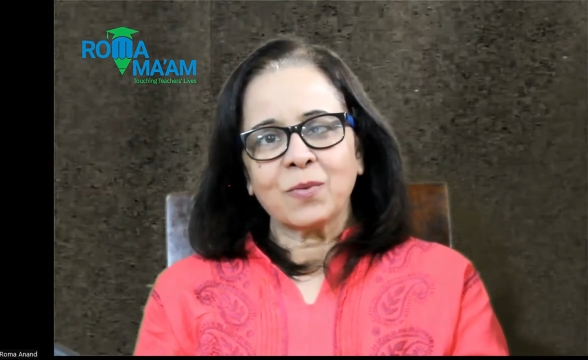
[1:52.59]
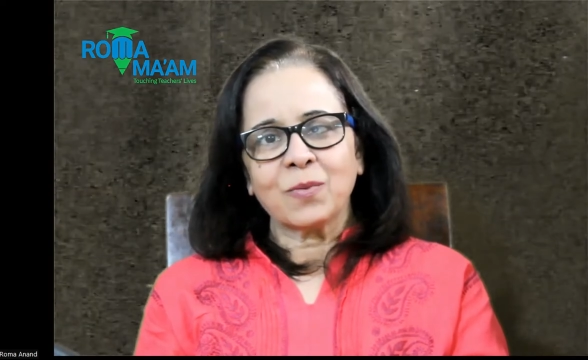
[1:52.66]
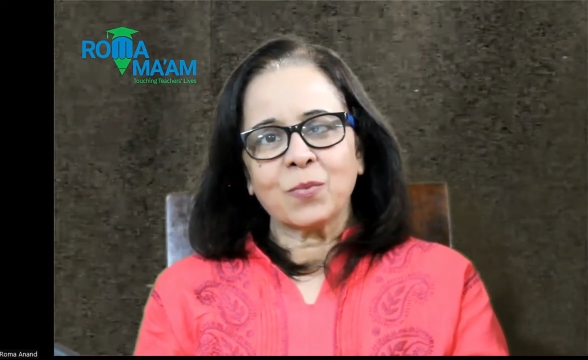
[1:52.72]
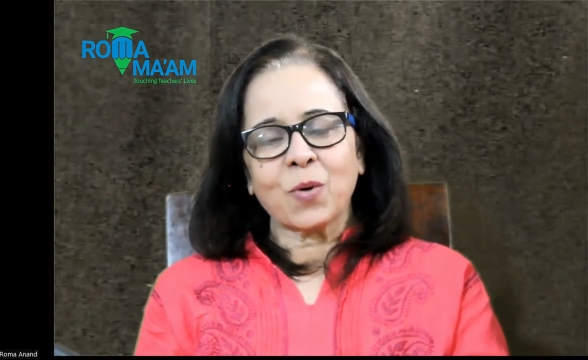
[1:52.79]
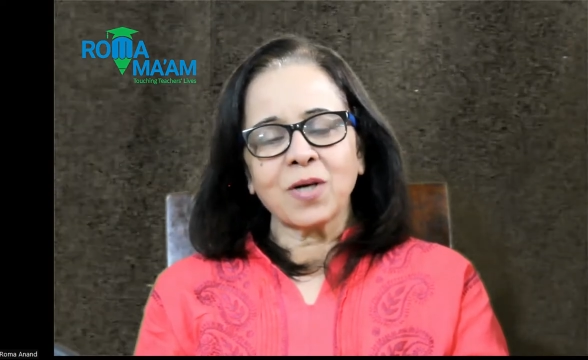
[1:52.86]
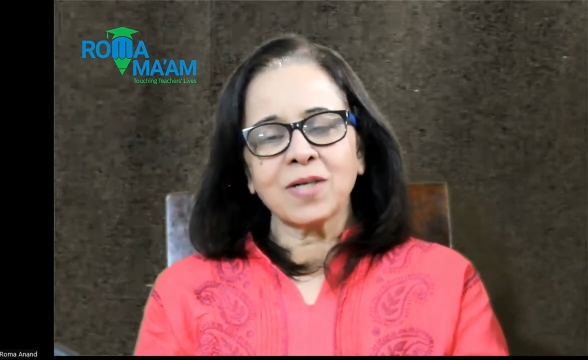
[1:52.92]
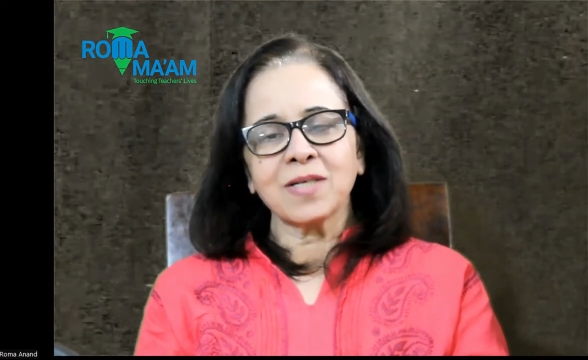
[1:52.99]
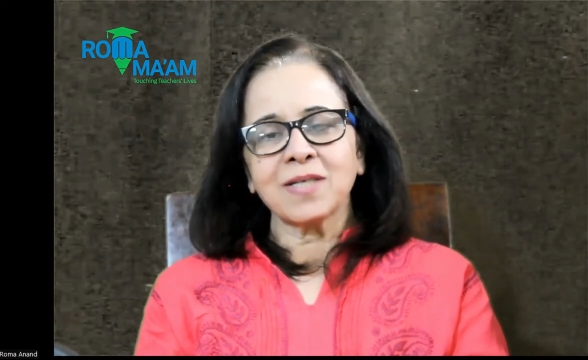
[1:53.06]

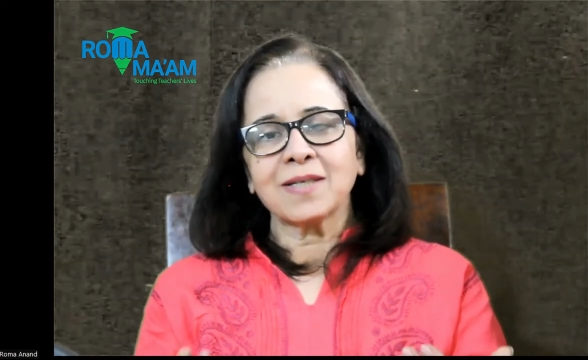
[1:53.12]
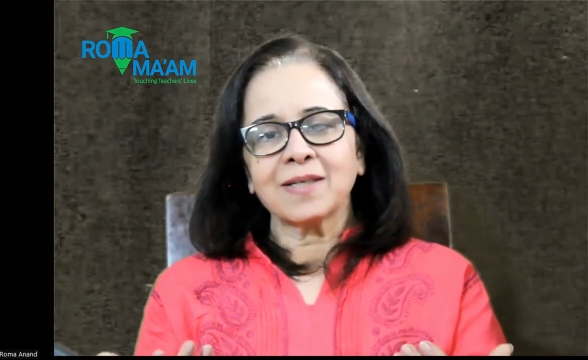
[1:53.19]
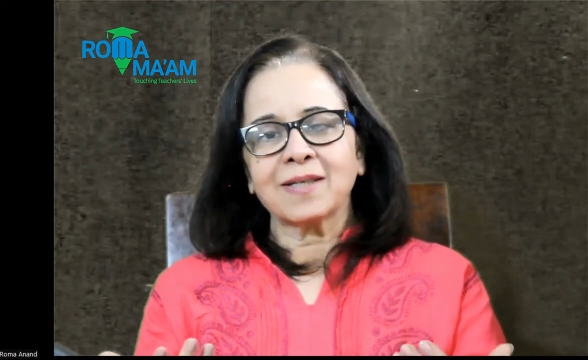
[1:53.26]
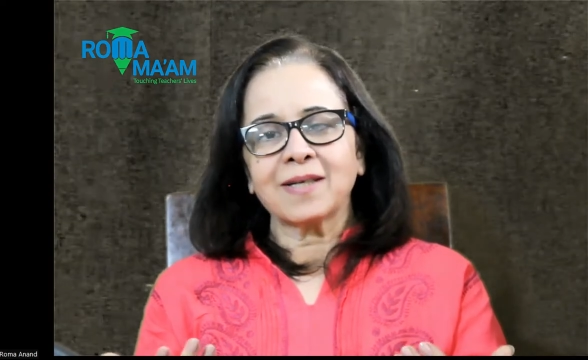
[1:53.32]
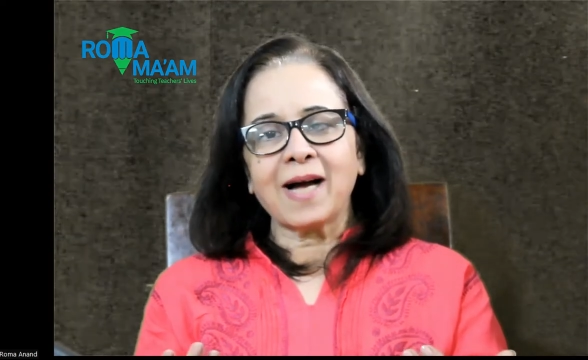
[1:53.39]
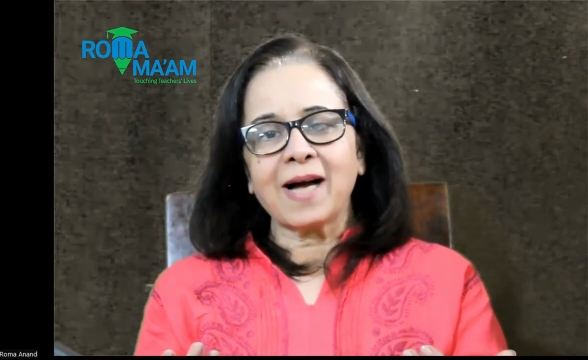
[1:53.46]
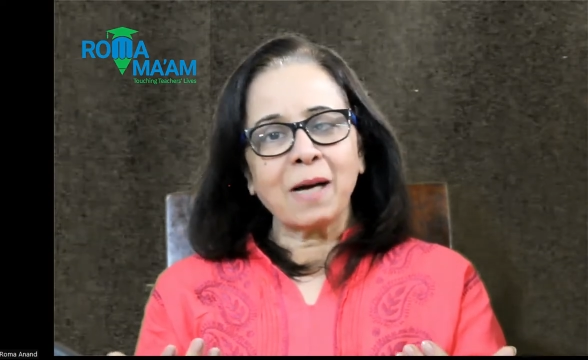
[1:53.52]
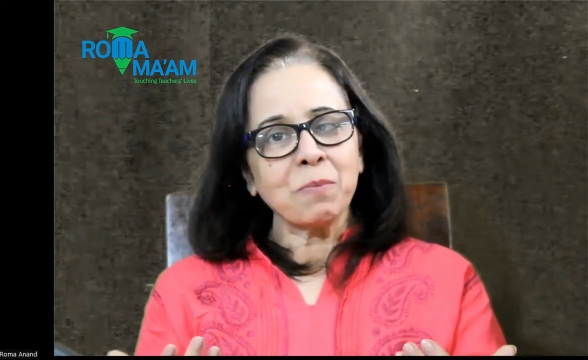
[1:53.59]
what
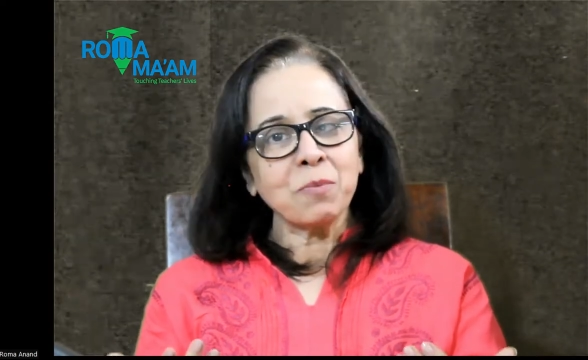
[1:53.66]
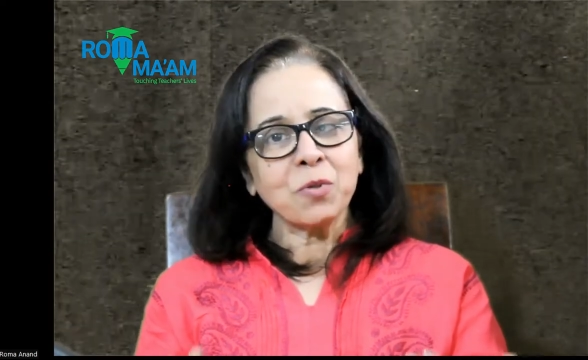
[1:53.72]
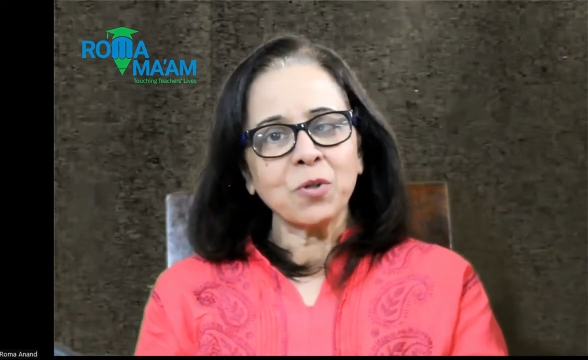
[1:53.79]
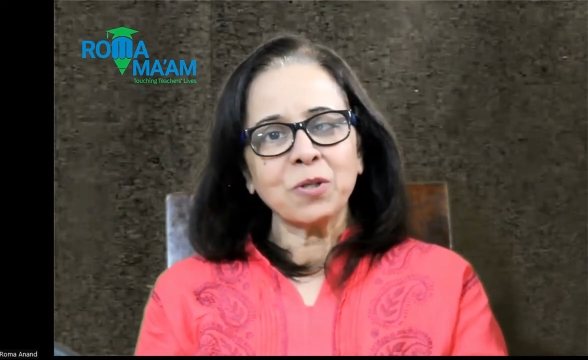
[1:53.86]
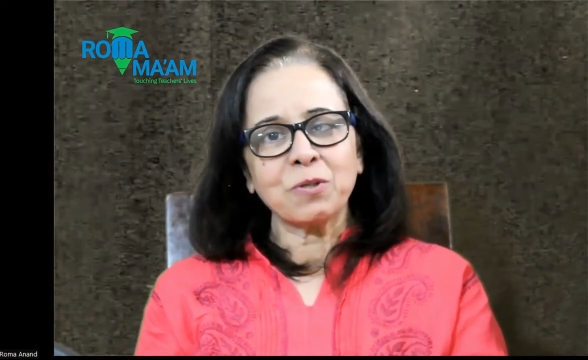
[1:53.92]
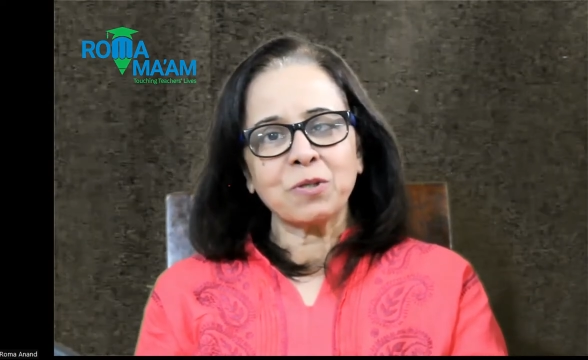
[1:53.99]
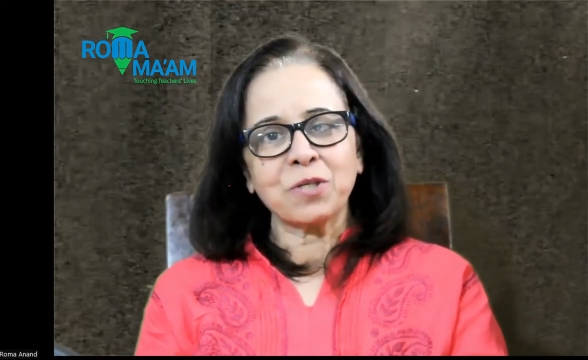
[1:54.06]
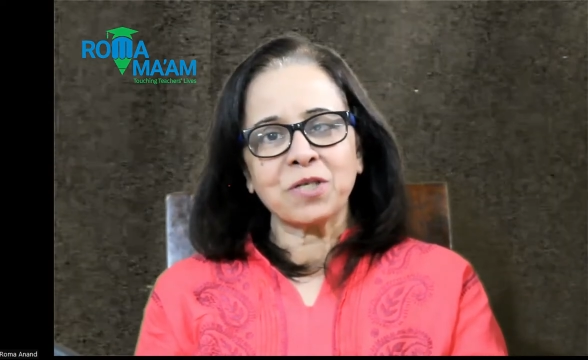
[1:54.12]
I'm
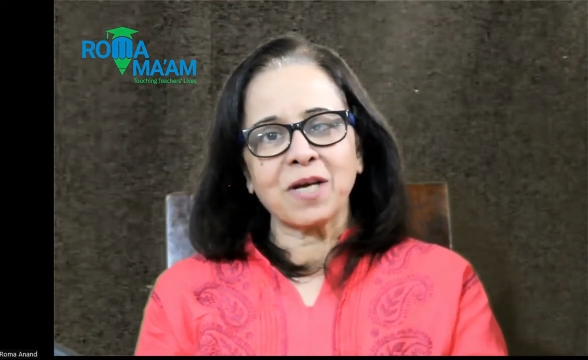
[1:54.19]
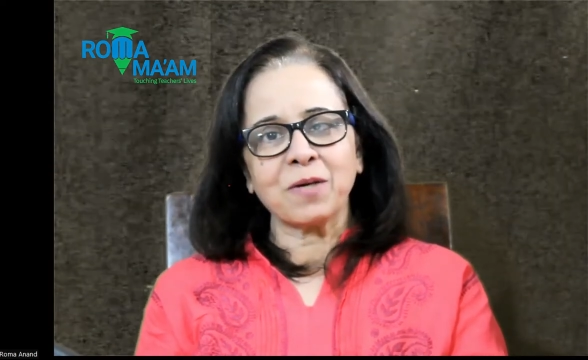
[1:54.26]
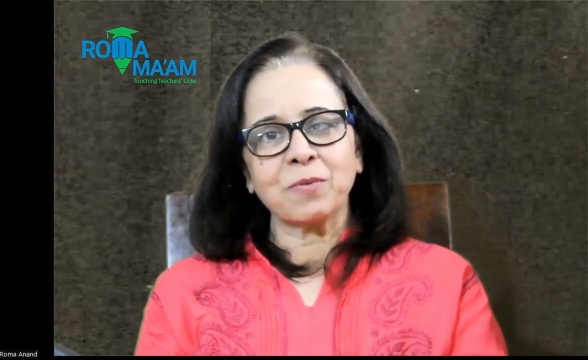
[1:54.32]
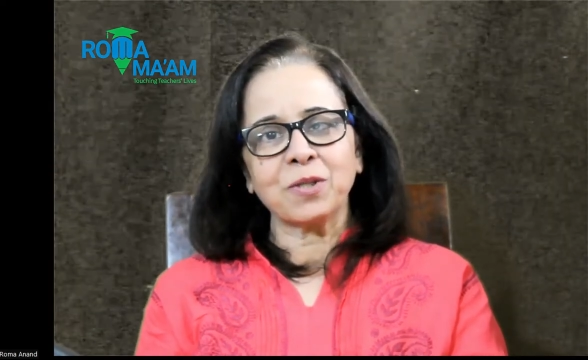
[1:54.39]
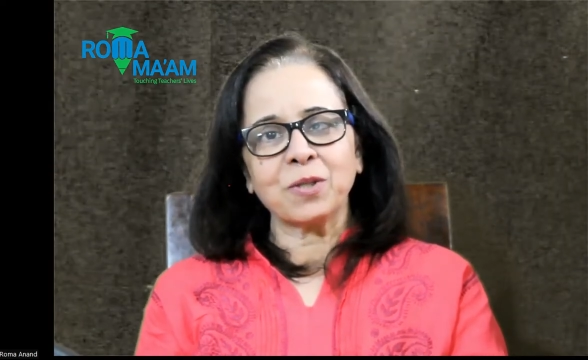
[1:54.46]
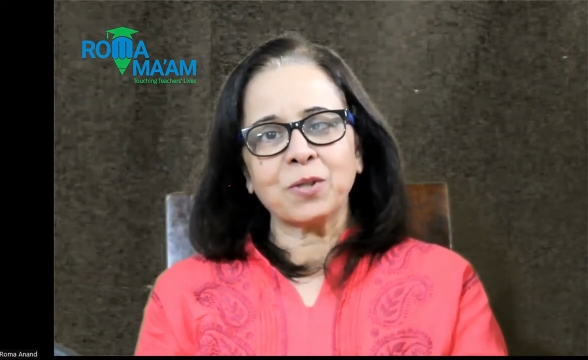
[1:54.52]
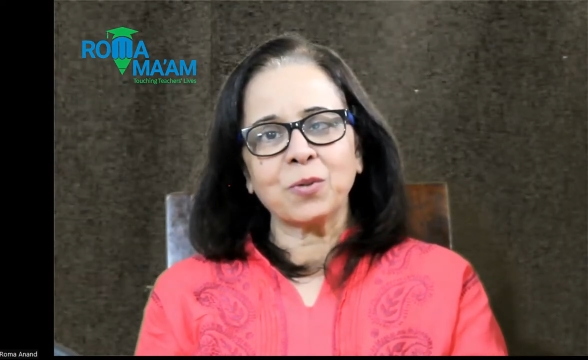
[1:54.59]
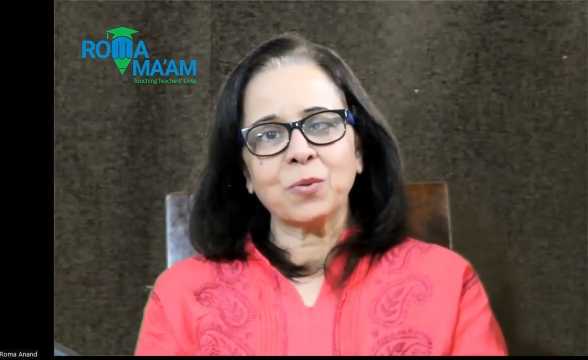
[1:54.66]
going to share
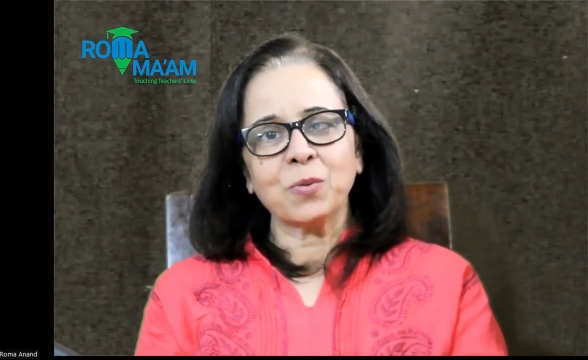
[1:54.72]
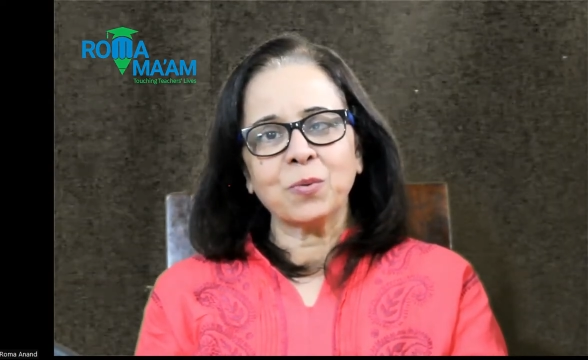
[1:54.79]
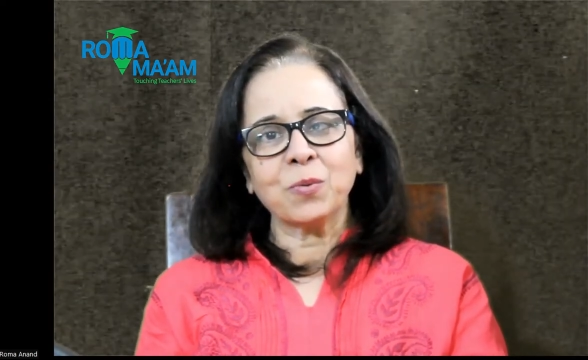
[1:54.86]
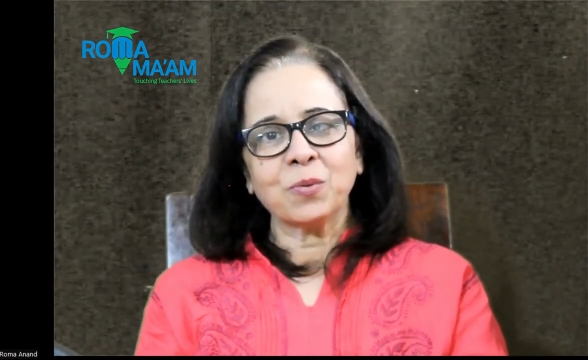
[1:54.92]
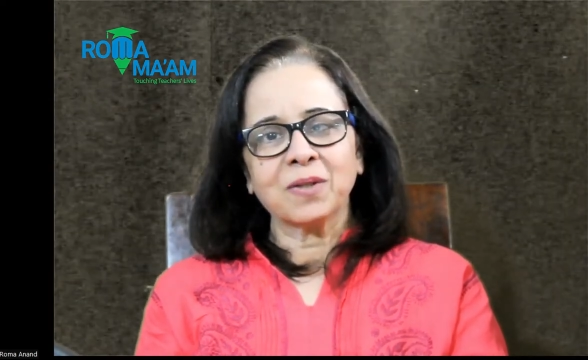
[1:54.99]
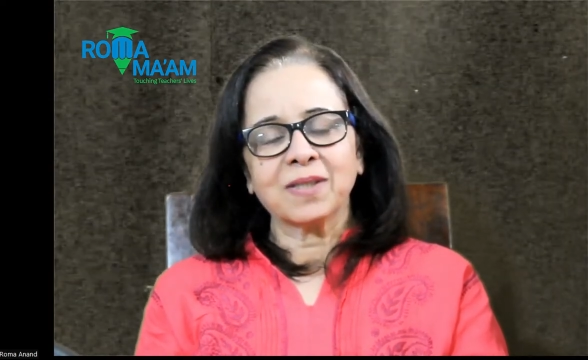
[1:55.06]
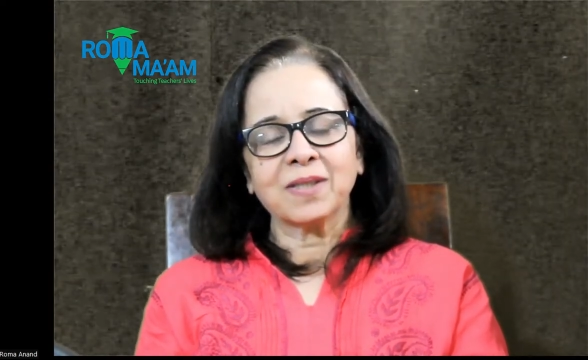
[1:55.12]
with you